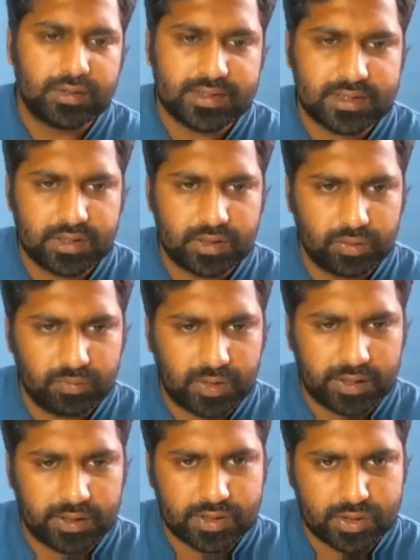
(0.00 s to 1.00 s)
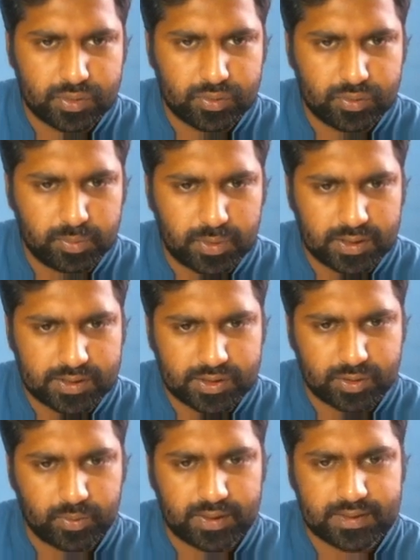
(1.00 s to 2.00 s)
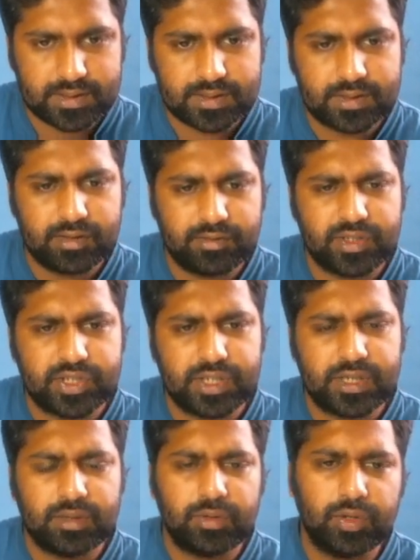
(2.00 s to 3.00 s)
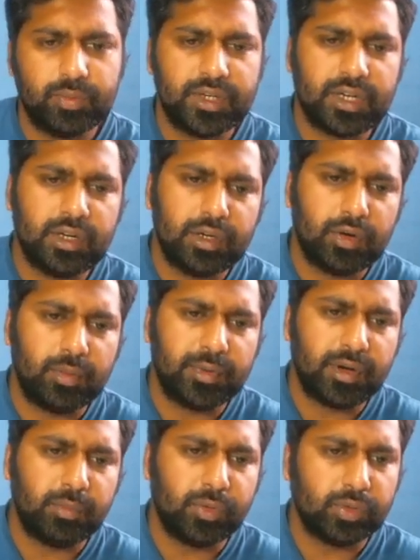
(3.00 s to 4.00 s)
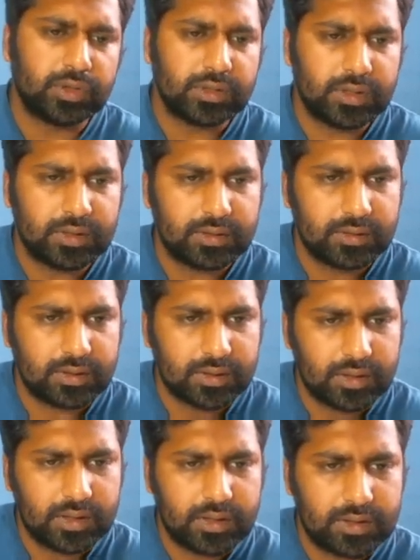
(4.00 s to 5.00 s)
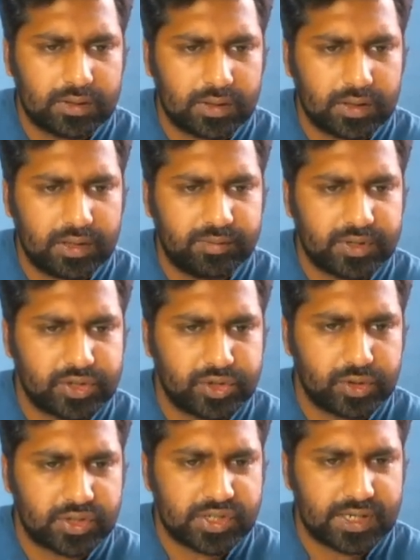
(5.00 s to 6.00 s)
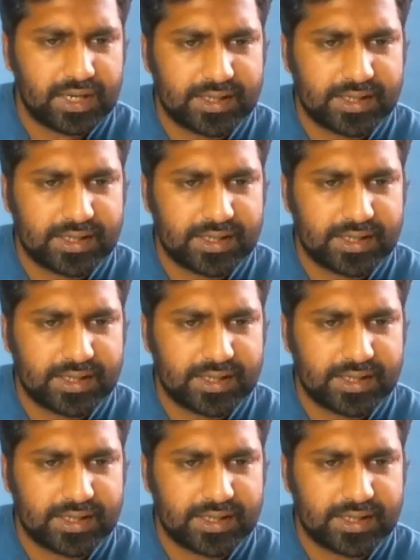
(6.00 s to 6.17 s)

0 minus 2 plus 2x. Differentiating numerator and denominator both. The limit should still